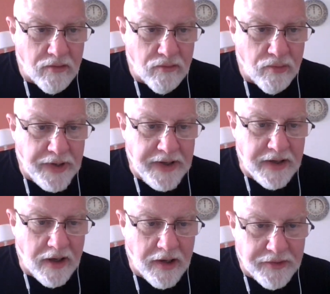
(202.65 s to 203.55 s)

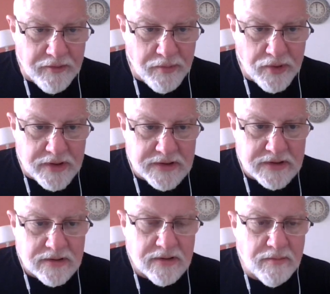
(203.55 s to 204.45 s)
Read 100
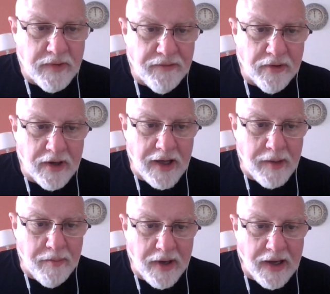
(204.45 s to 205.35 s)
books before
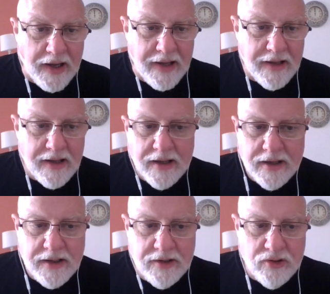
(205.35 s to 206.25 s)
I buy
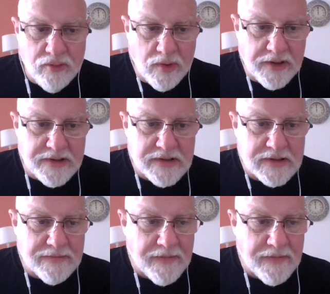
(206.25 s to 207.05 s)
any new ones.